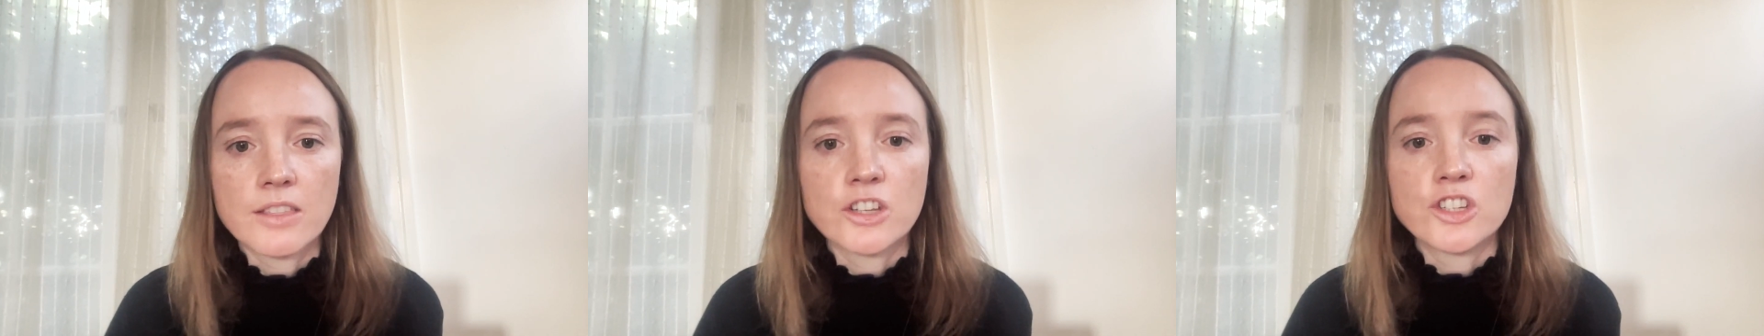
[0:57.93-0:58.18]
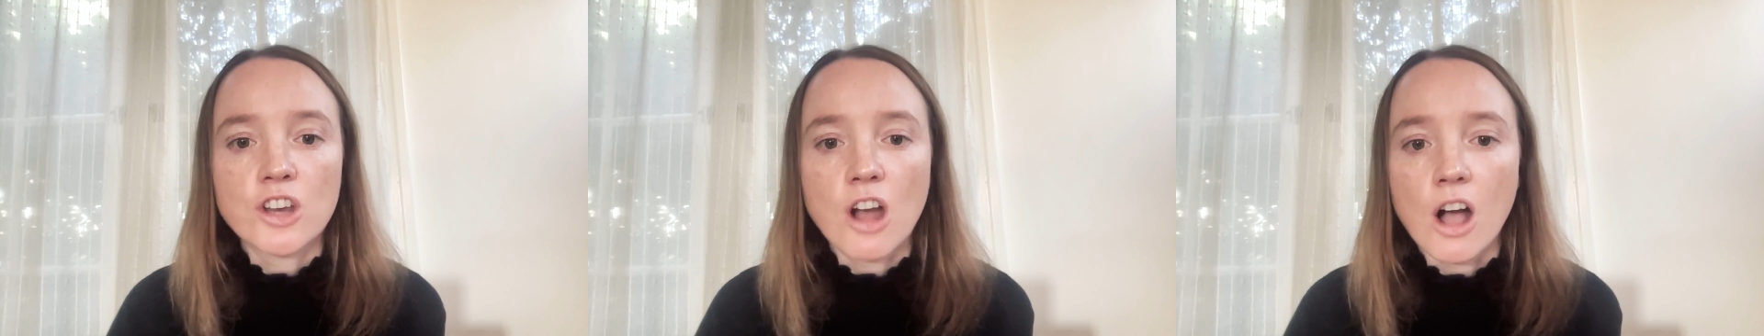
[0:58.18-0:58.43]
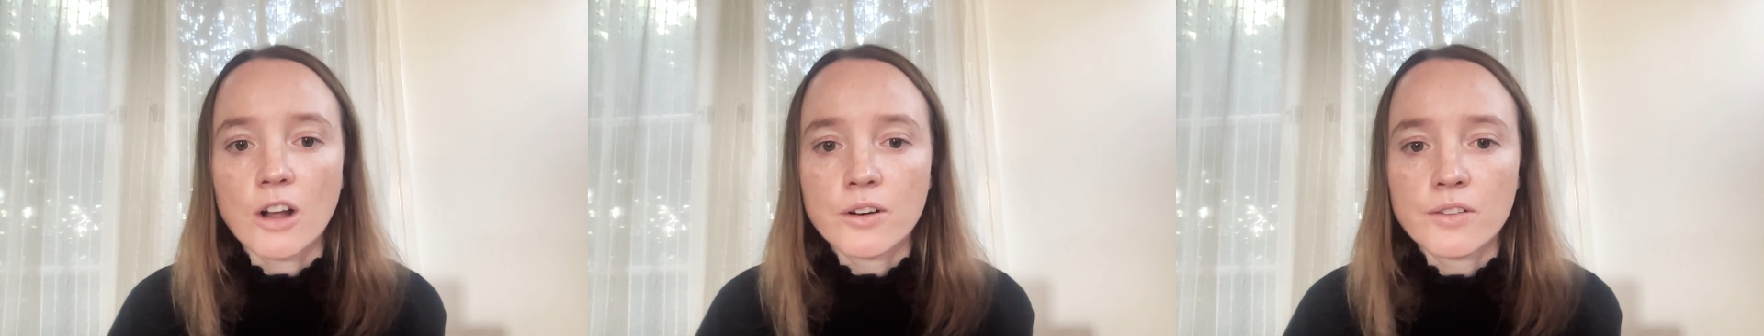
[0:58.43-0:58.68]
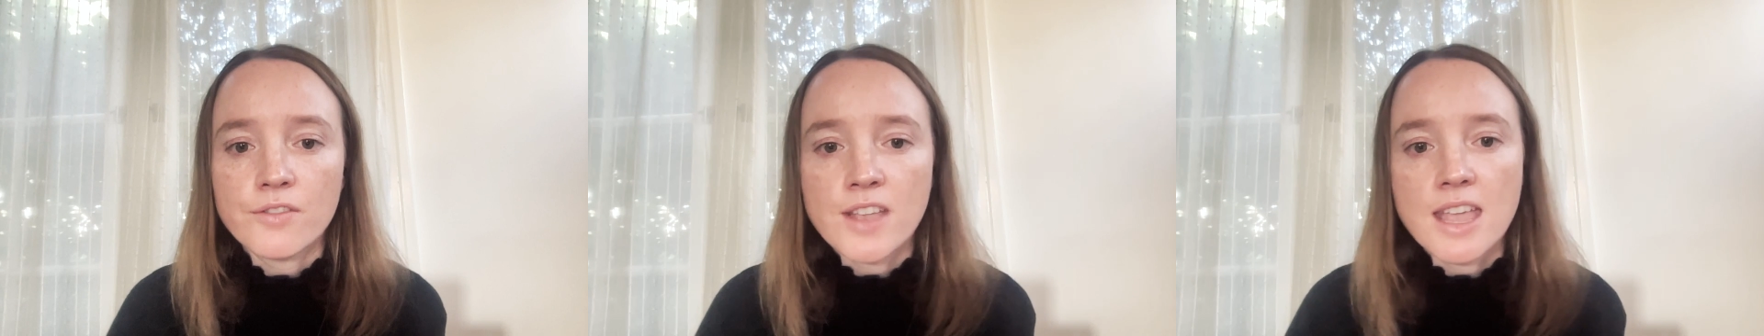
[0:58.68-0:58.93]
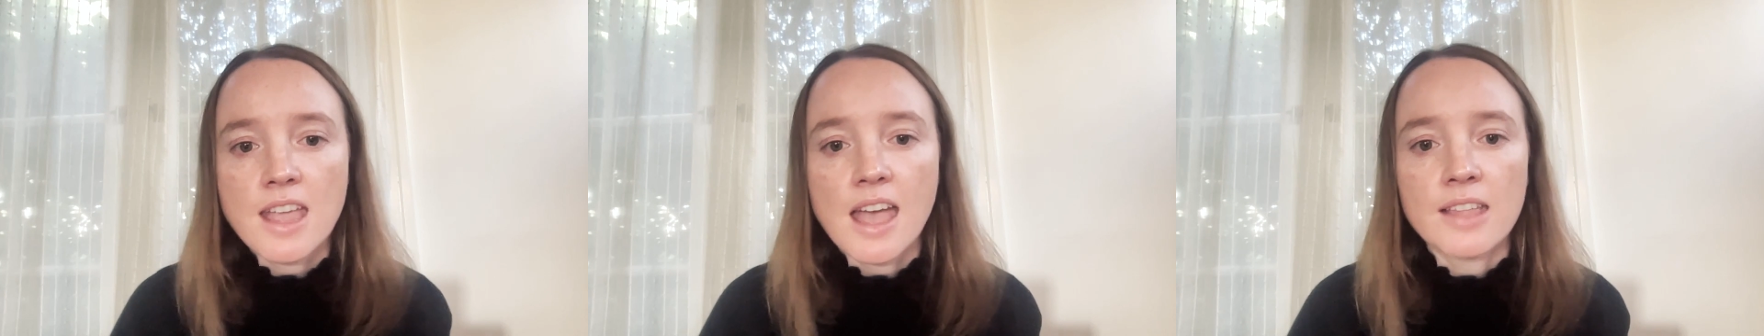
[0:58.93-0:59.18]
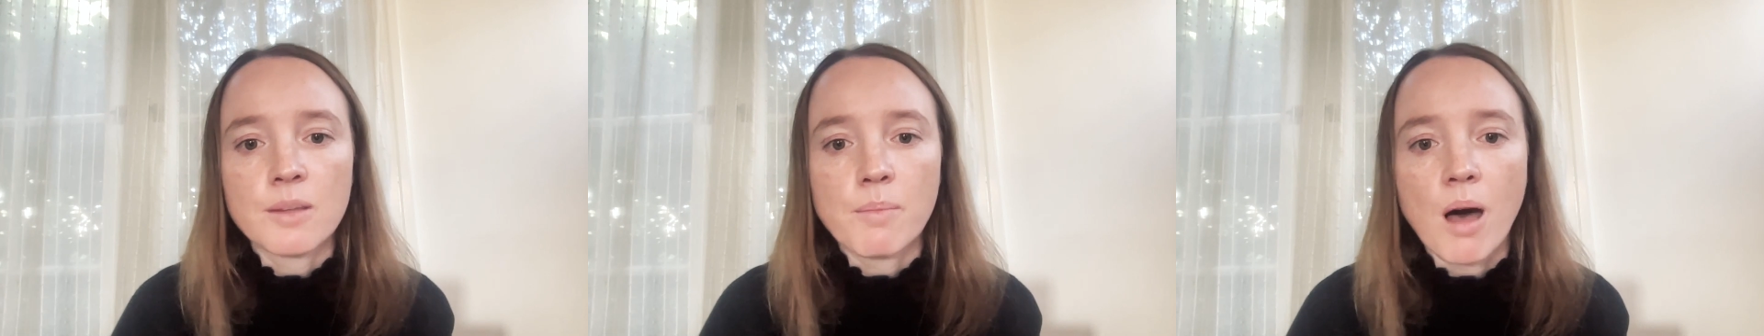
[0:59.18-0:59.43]
the geography
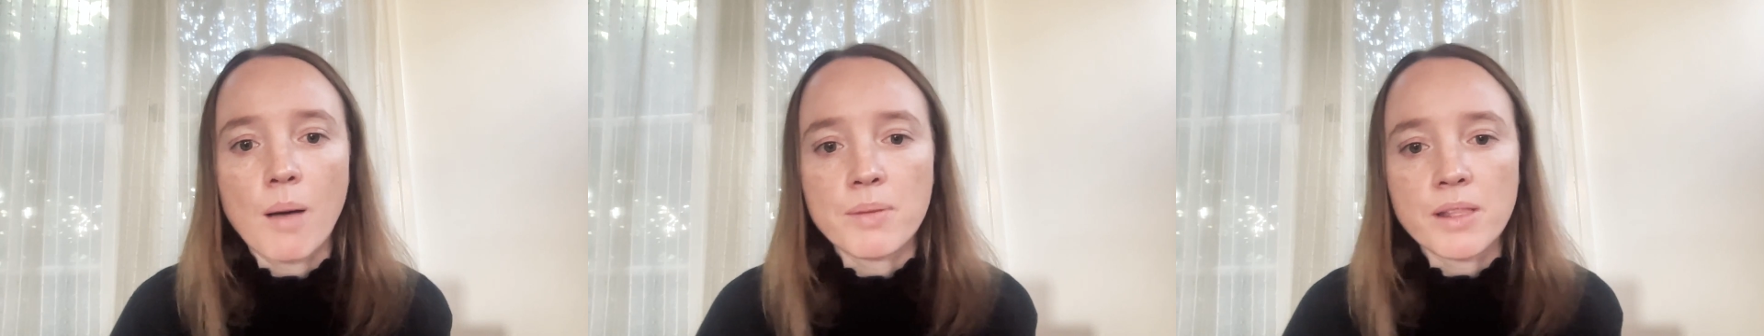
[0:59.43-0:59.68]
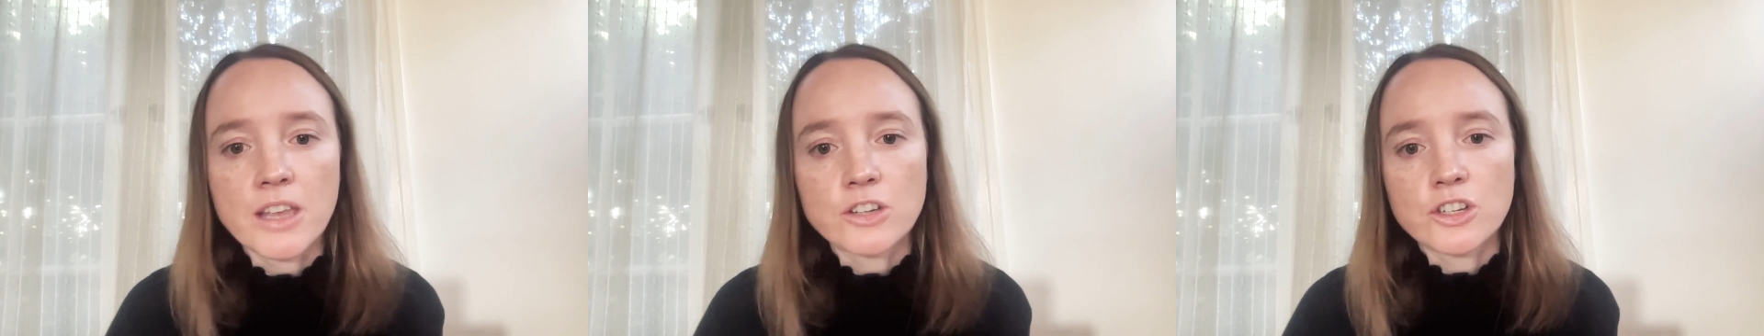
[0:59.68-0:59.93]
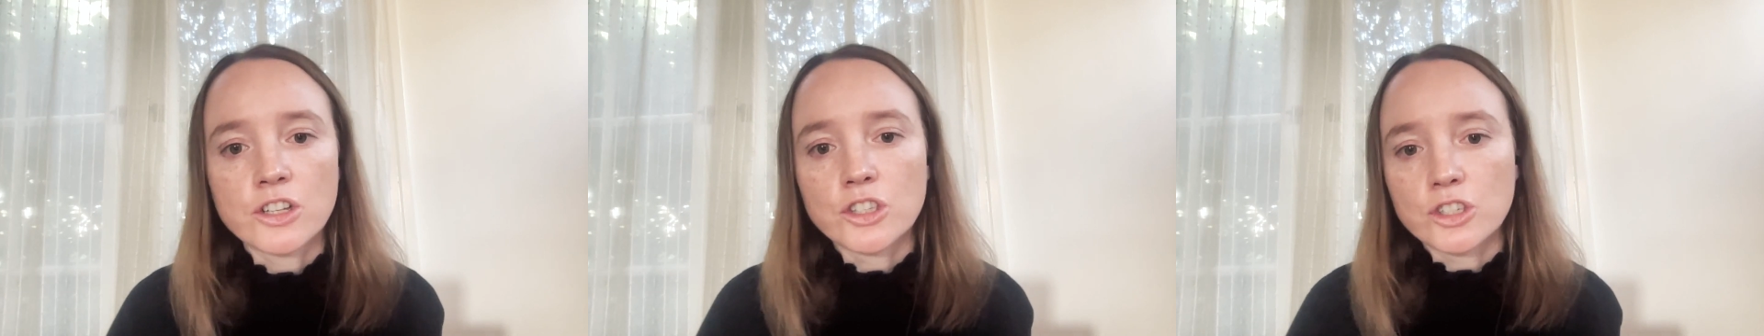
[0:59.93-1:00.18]
and the population